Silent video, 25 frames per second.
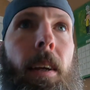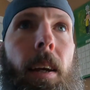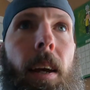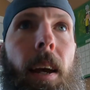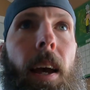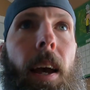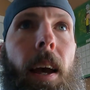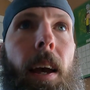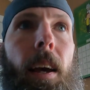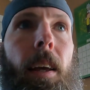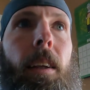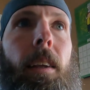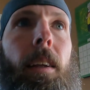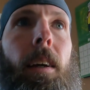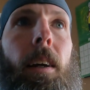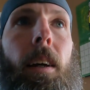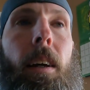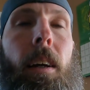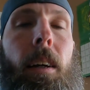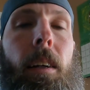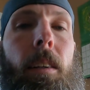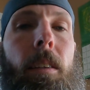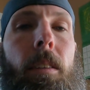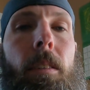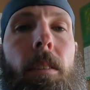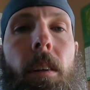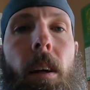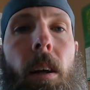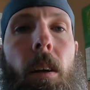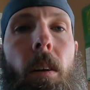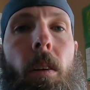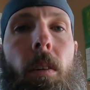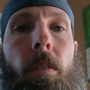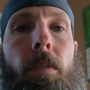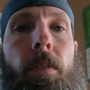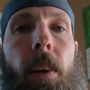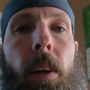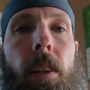And he's got
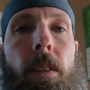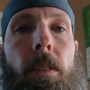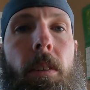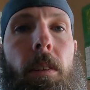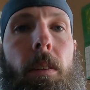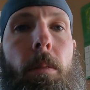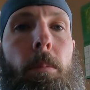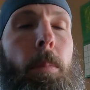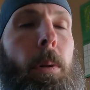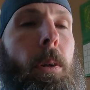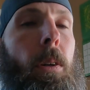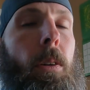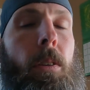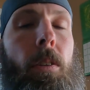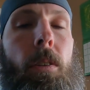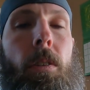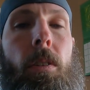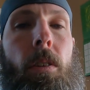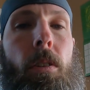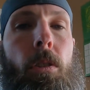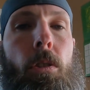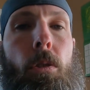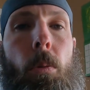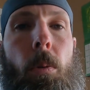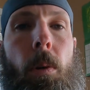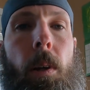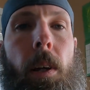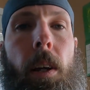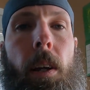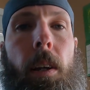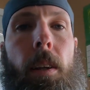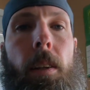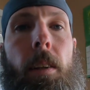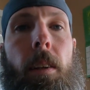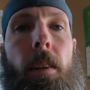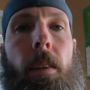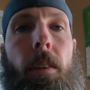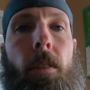all fancy computers. He used to work at a
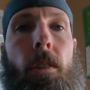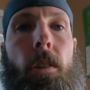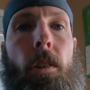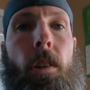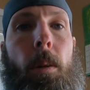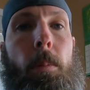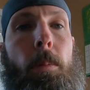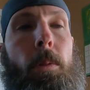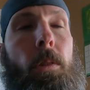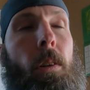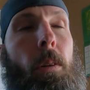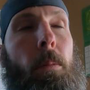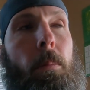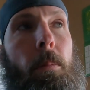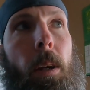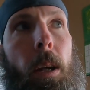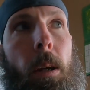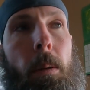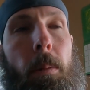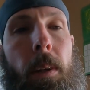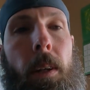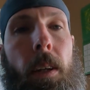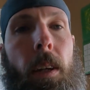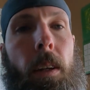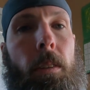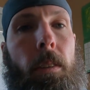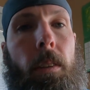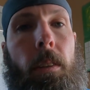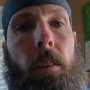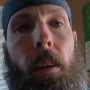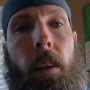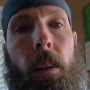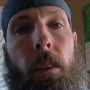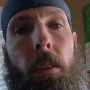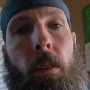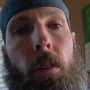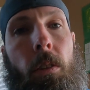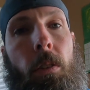dealership. So maybe he has a
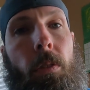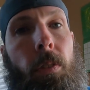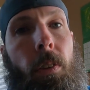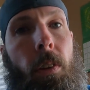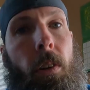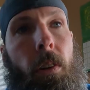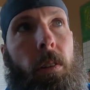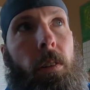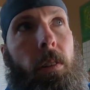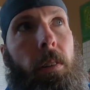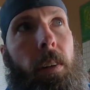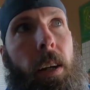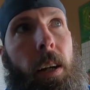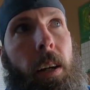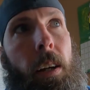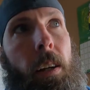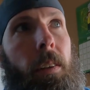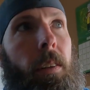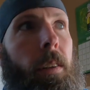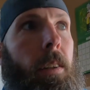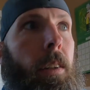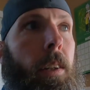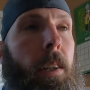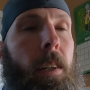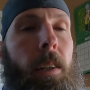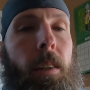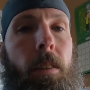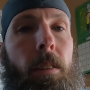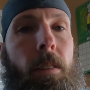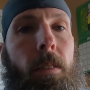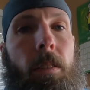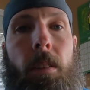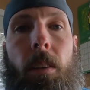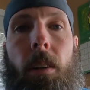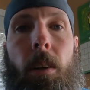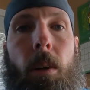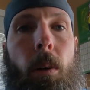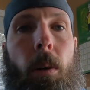Tech 2 floating around and he could
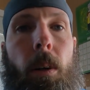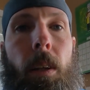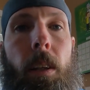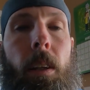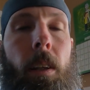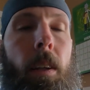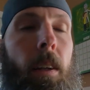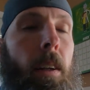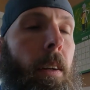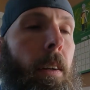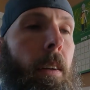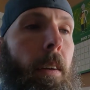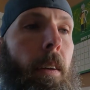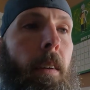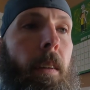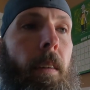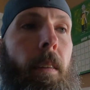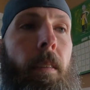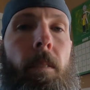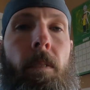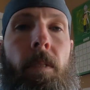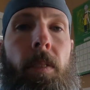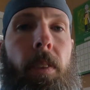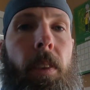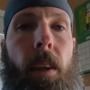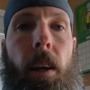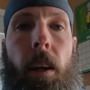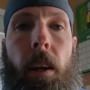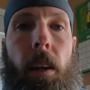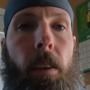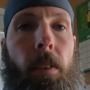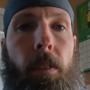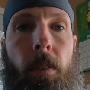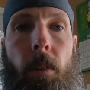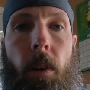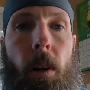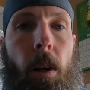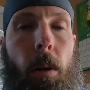just do it. And I
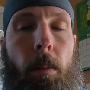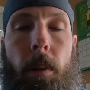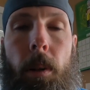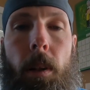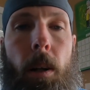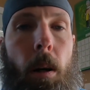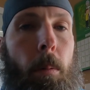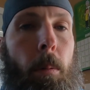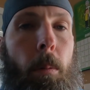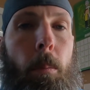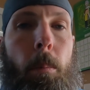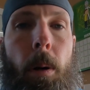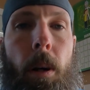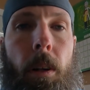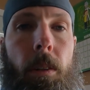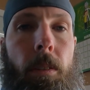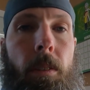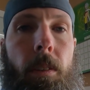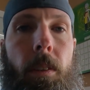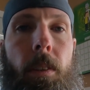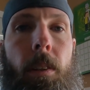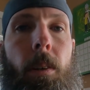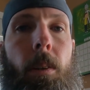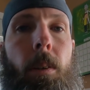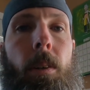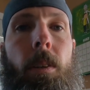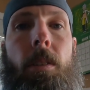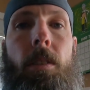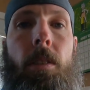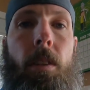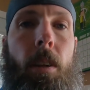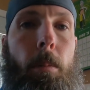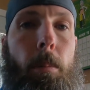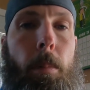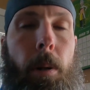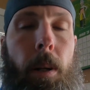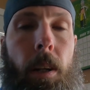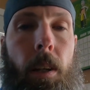could throw him a couple bucks to do it instead
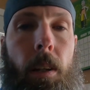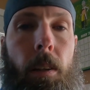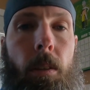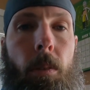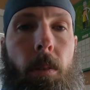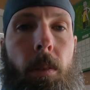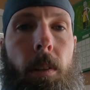of bringing it to a